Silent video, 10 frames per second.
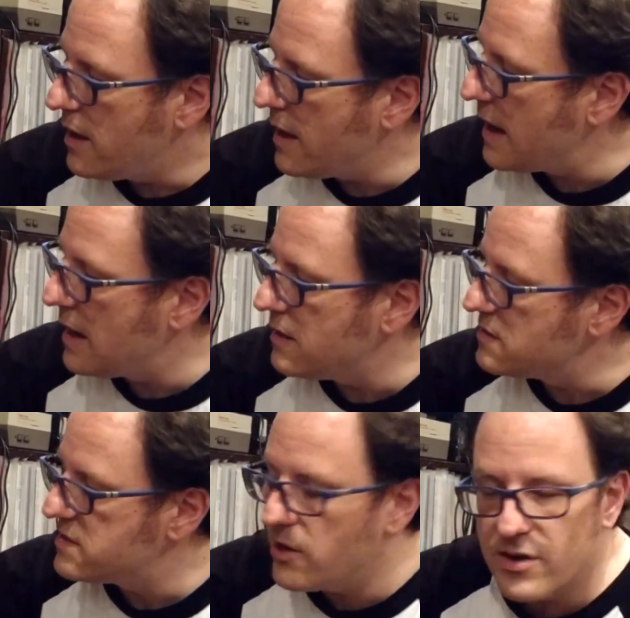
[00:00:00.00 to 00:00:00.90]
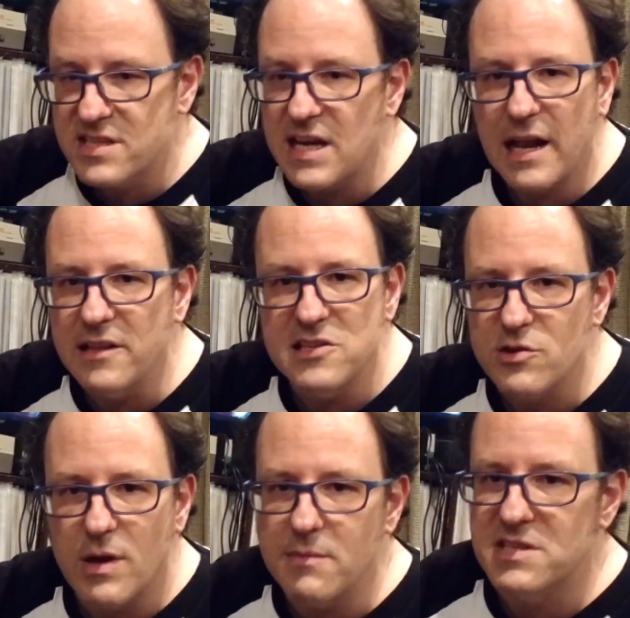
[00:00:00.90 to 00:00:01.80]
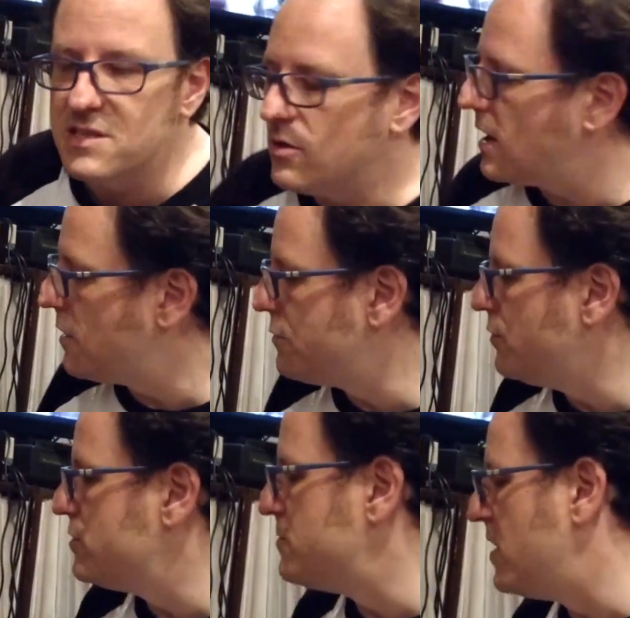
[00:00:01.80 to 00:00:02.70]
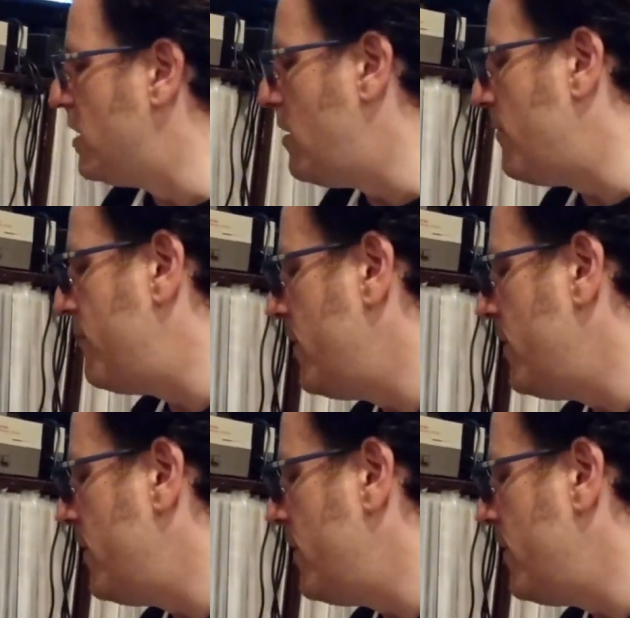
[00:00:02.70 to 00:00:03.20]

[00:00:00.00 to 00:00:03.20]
and hearing Silent Scream still kind of throws me off.